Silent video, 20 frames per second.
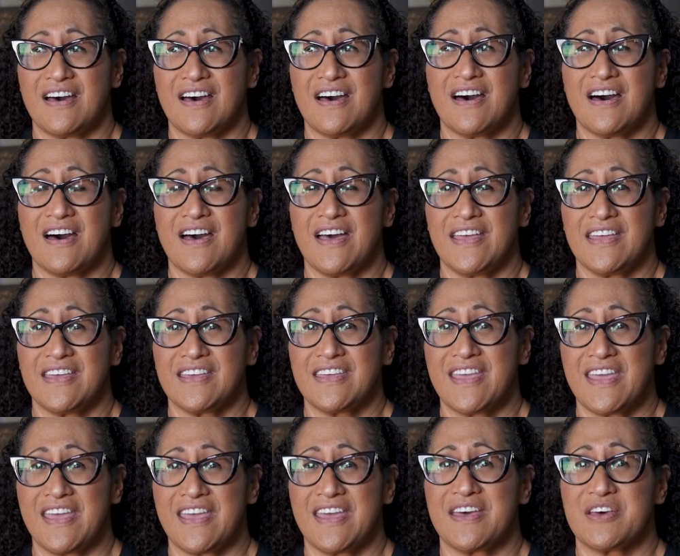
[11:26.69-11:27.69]
I
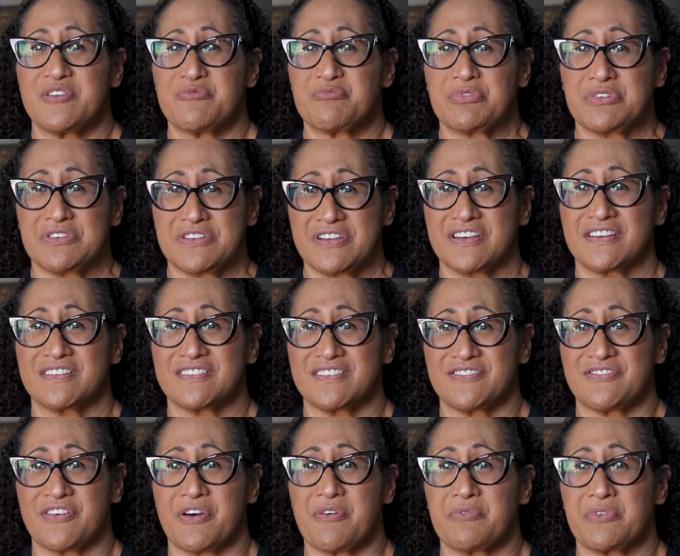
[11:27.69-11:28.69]
can't predict
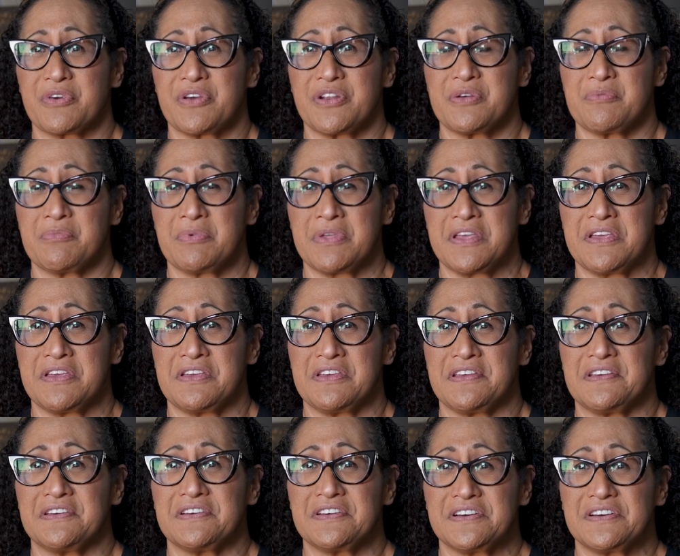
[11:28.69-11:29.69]
if I'm going to
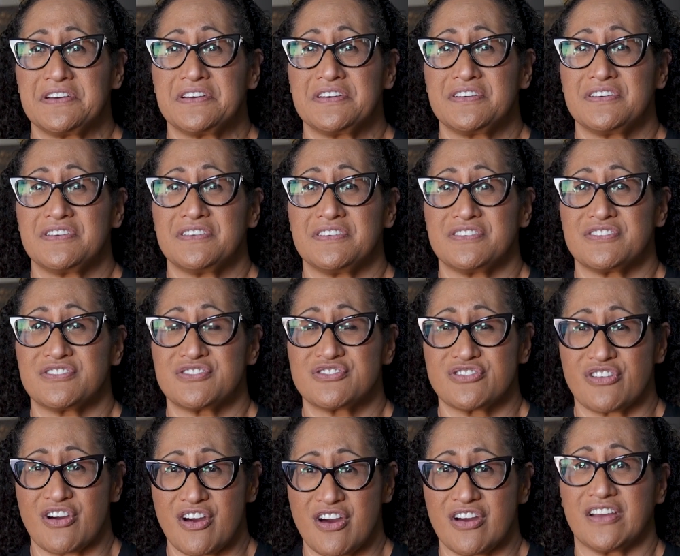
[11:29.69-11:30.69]
be
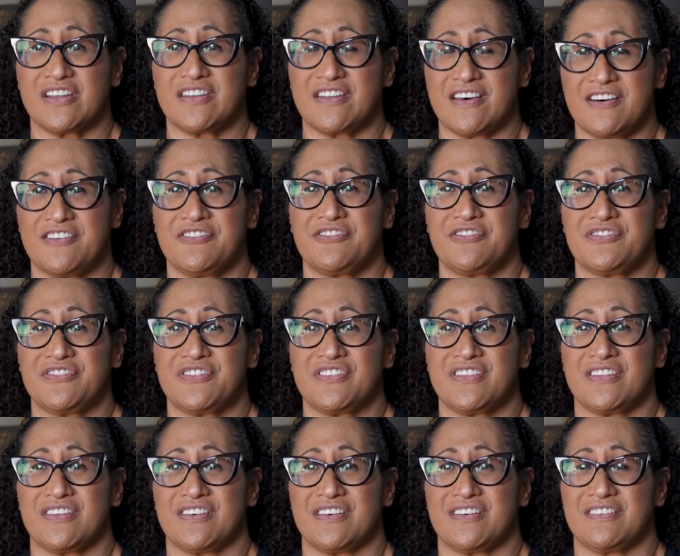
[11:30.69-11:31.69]
strong enough
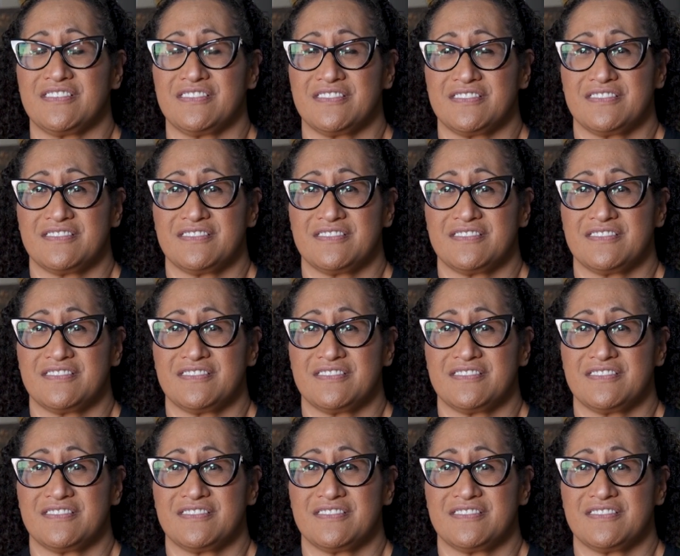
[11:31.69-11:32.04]
to